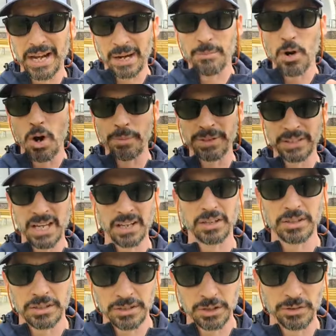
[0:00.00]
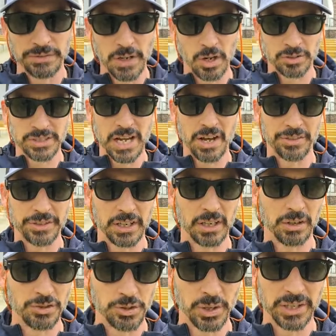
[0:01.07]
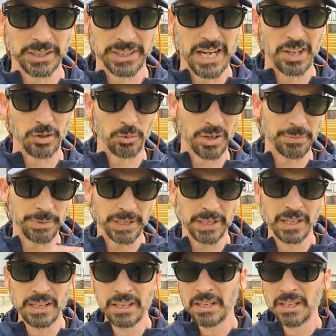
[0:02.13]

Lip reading: And I'm hoping that you folks out there will join together with me.